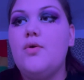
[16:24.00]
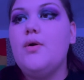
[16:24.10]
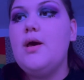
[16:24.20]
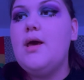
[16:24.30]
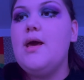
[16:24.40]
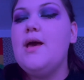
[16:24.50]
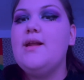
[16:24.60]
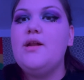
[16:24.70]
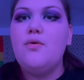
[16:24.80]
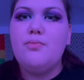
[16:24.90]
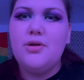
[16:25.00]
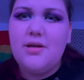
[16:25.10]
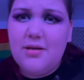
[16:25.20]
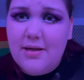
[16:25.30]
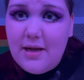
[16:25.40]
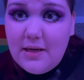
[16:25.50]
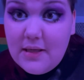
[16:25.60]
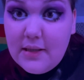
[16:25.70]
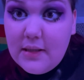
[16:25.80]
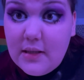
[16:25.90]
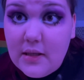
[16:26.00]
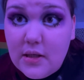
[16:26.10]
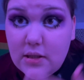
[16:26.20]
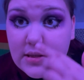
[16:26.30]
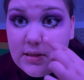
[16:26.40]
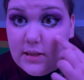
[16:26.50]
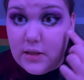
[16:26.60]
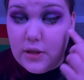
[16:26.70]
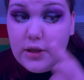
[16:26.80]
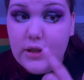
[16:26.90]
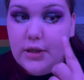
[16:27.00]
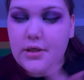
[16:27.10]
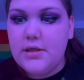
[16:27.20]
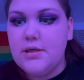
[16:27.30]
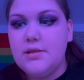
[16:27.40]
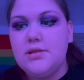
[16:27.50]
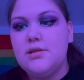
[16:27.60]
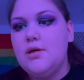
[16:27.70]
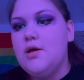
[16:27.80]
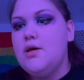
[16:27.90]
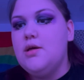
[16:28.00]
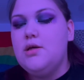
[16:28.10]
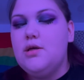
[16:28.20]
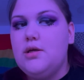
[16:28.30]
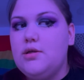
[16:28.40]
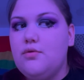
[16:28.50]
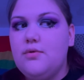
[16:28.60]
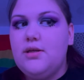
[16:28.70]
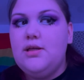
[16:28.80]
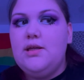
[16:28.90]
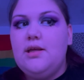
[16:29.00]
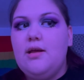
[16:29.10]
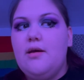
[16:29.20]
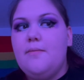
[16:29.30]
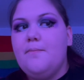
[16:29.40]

Okay, and I don't put on any concealer because don't really need it